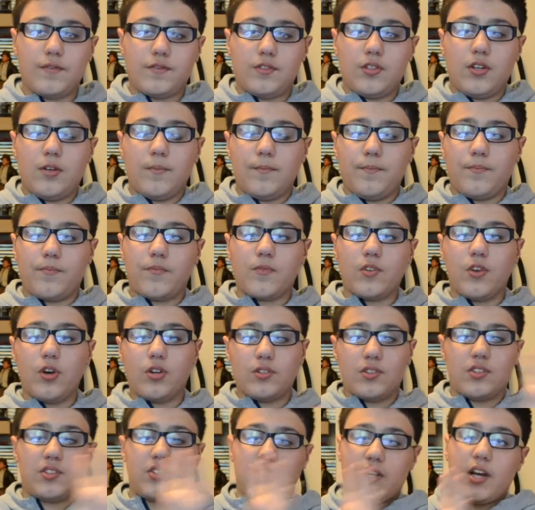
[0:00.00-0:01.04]

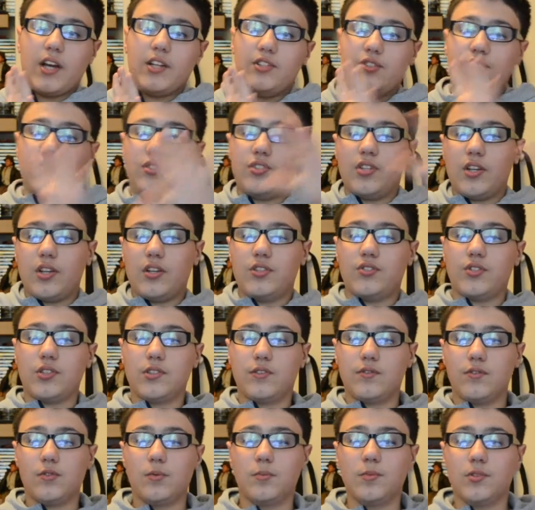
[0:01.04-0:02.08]
on the side, you say
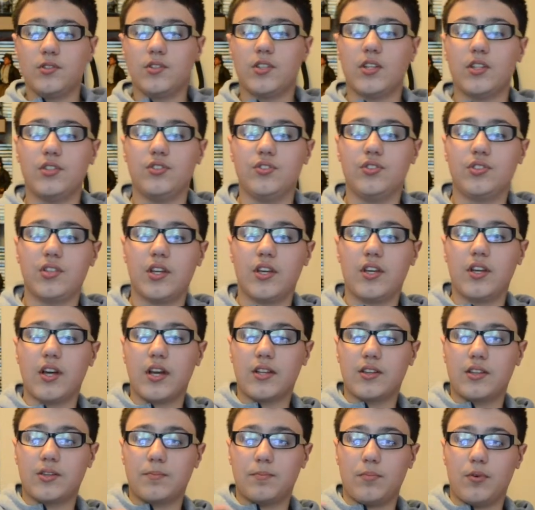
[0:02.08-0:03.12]
Transformers, and you say
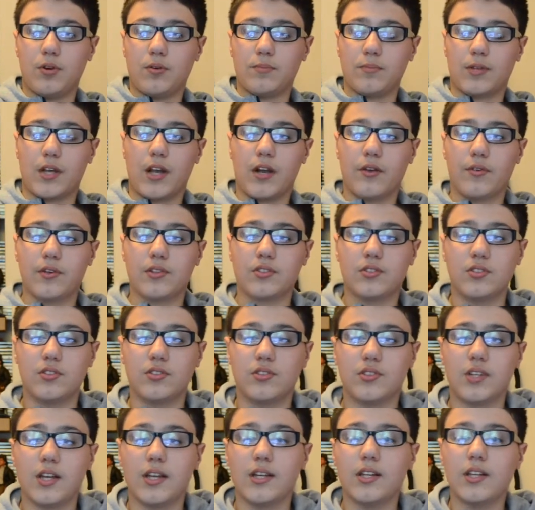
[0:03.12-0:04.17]
at the bottom
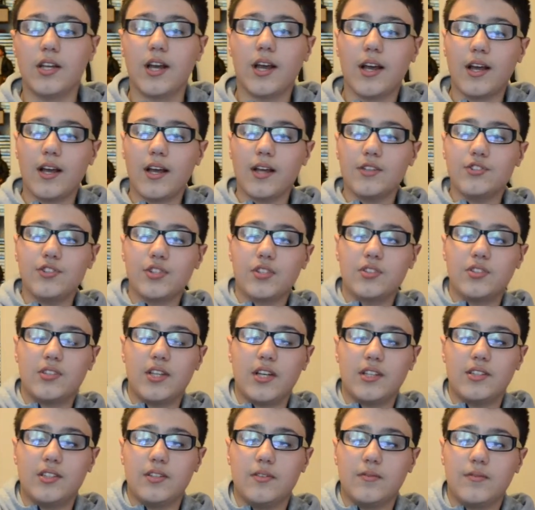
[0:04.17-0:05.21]
characters. And as you can
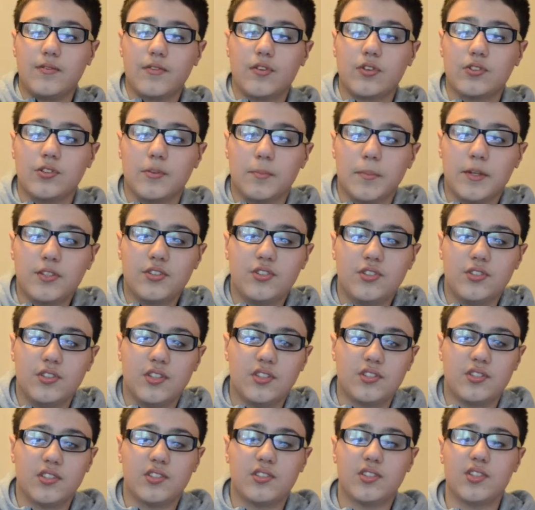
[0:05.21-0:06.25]
see, I forgot to mention
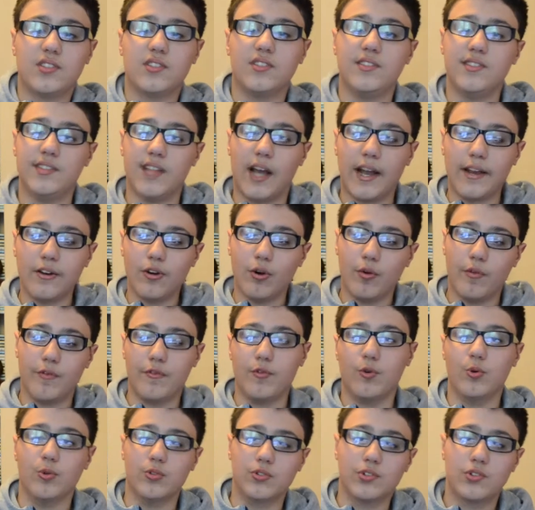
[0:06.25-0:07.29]
this. It says Dino
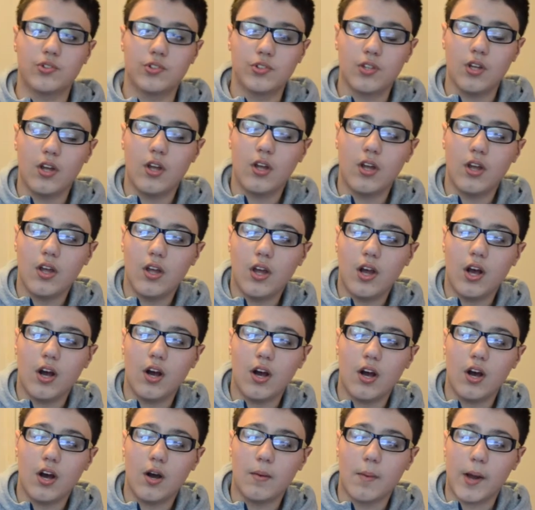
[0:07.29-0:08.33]
Force.
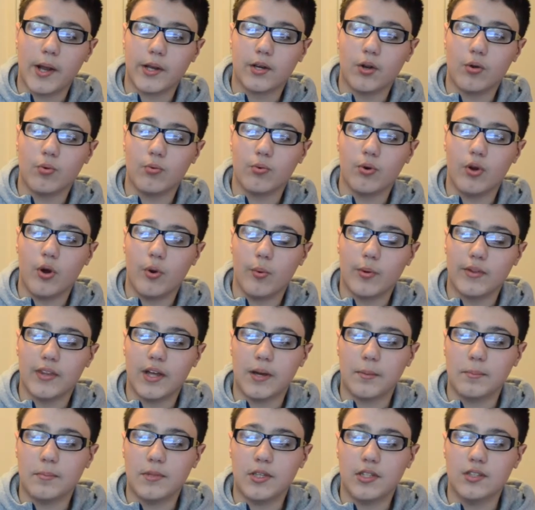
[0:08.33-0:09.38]
I don't know what
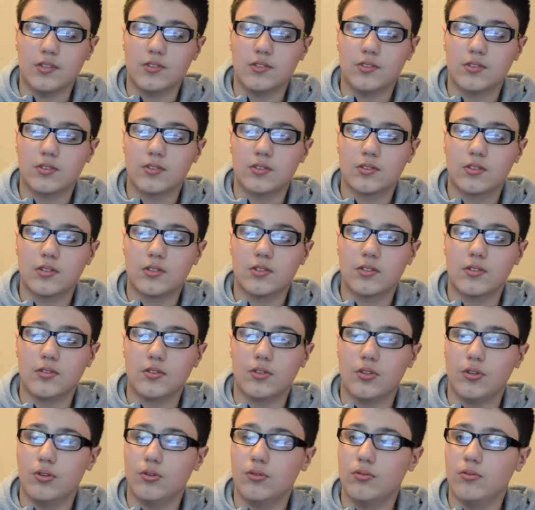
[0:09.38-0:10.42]
that means.
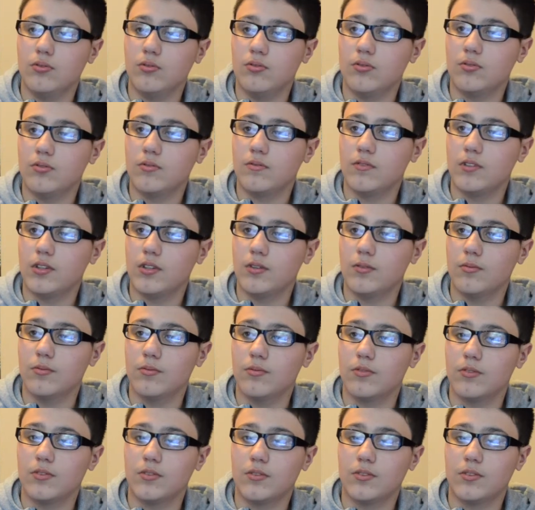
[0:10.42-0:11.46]
Do you?
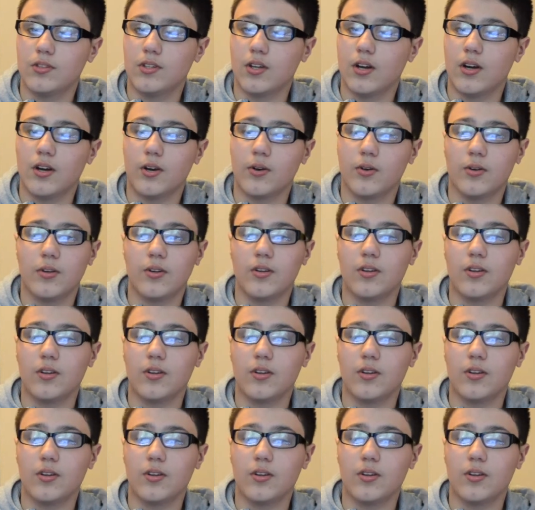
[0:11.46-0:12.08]
No.